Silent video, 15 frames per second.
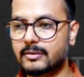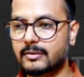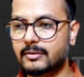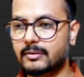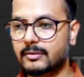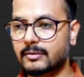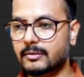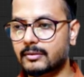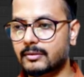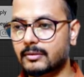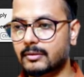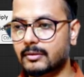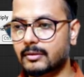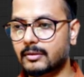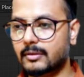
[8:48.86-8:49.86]

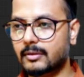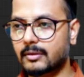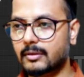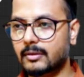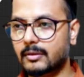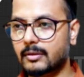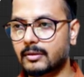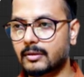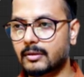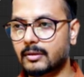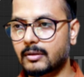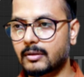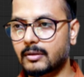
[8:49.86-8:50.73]
No one is speaking in this clip.